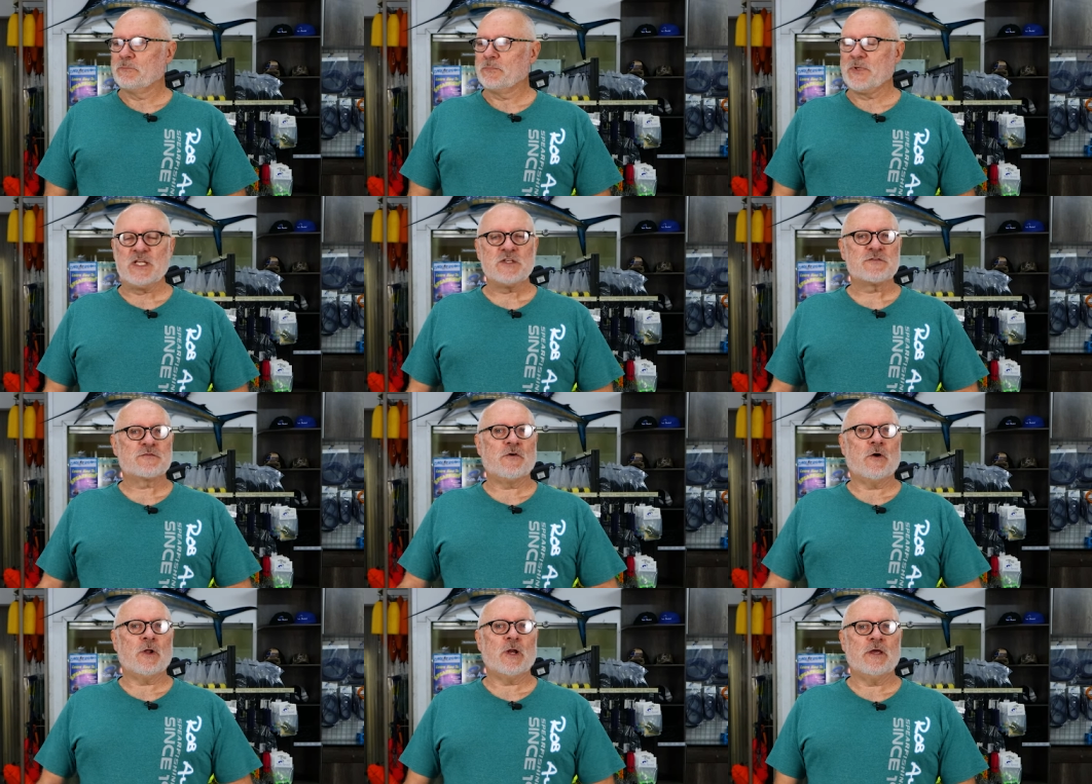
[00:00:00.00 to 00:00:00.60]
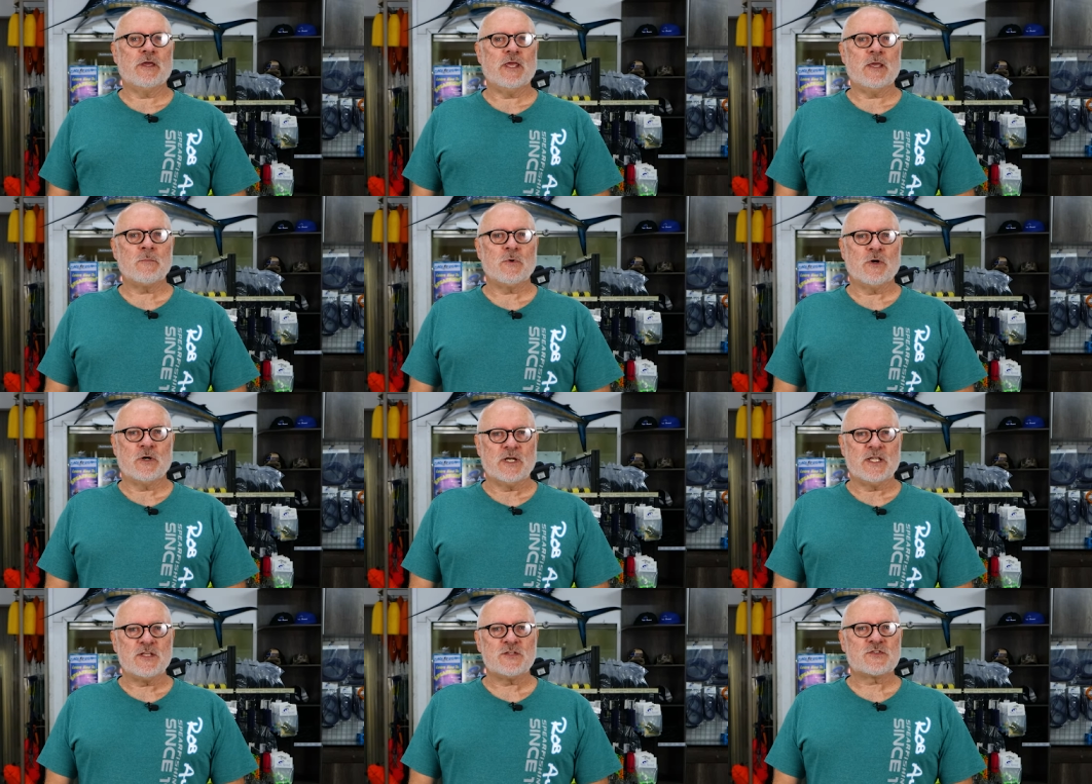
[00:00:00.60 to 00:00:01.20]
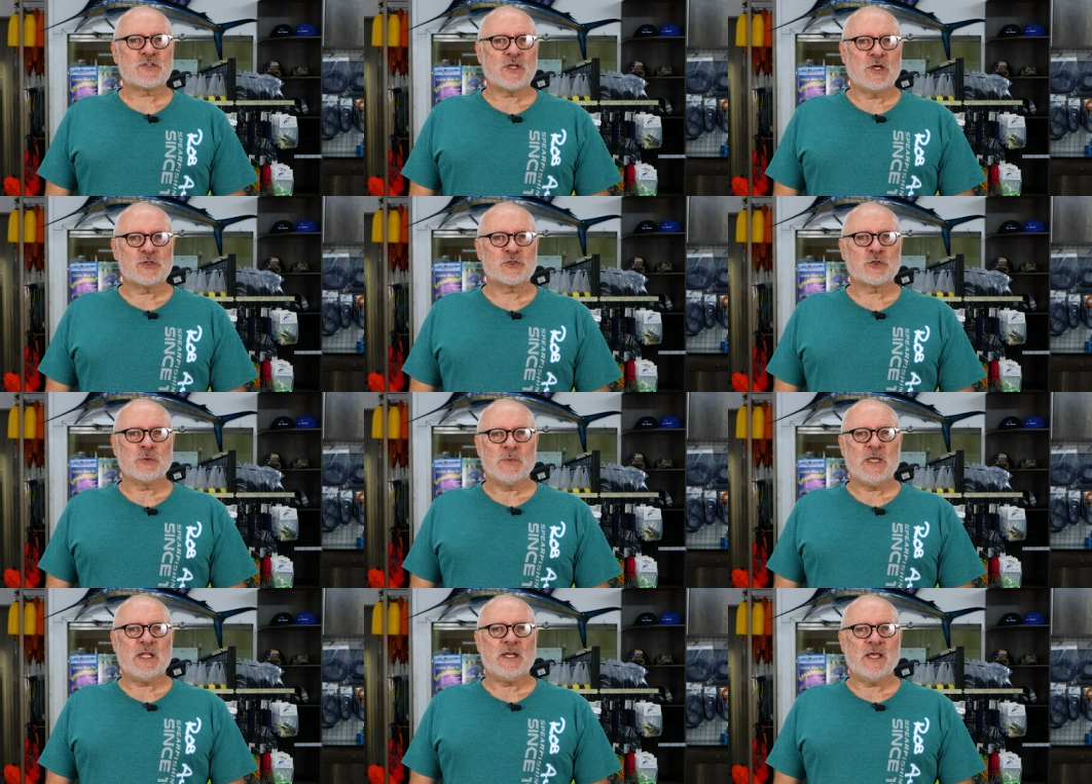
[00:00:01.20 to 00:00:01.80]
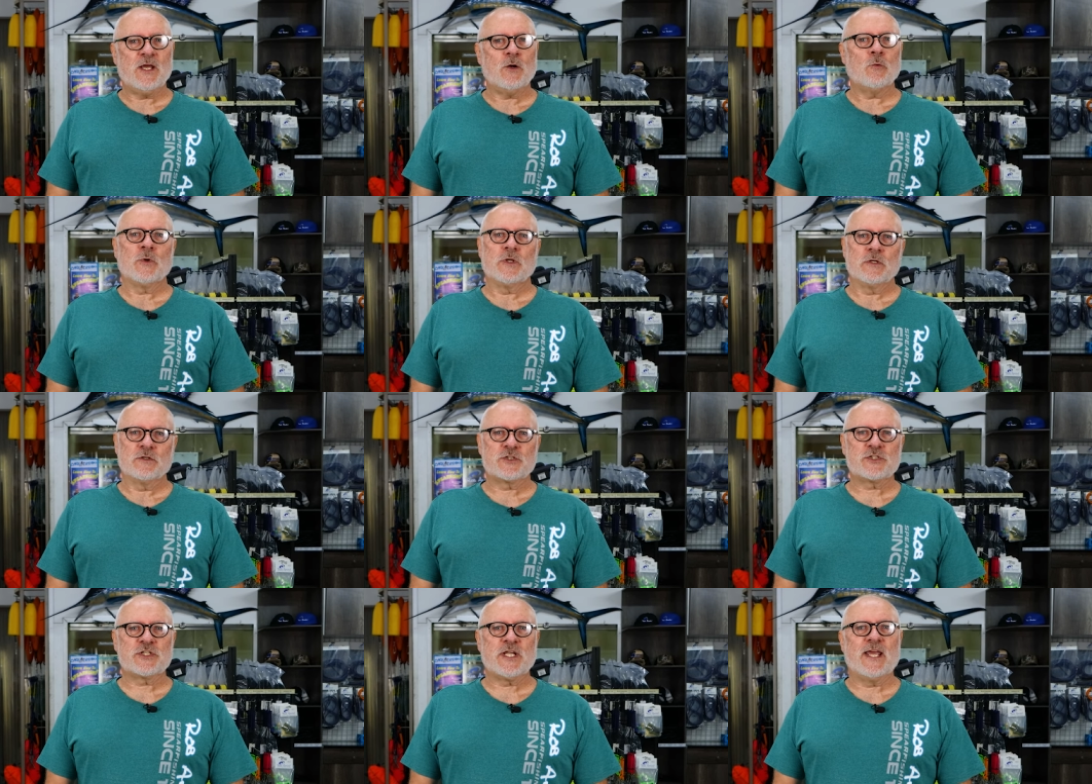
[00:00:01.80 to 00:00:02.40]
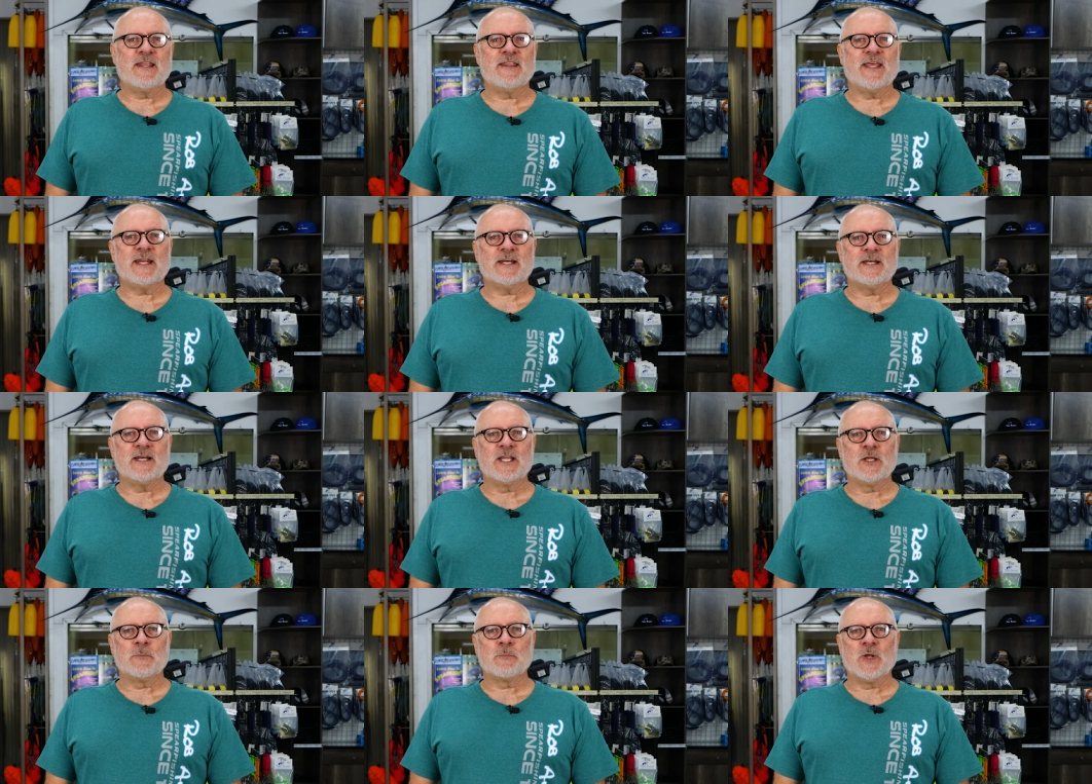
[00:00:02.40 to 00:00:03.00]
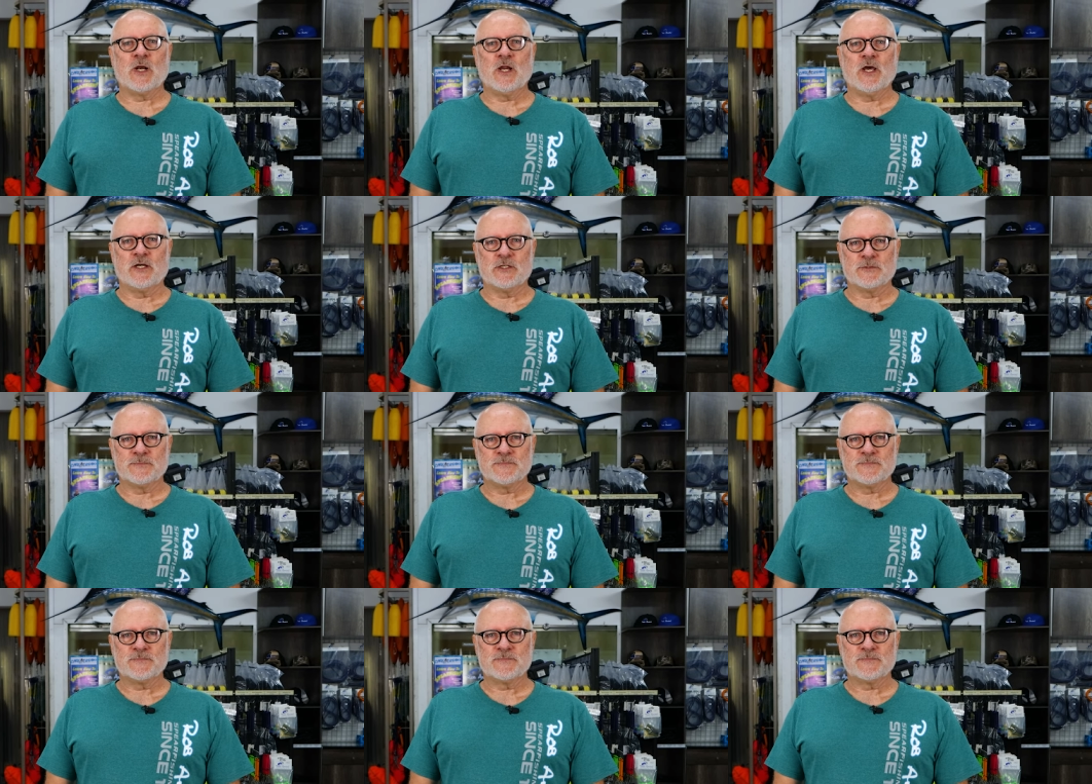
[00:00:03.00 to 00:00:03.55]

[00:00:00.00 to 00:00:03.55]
Please follow him on his social media. We'll share that link below.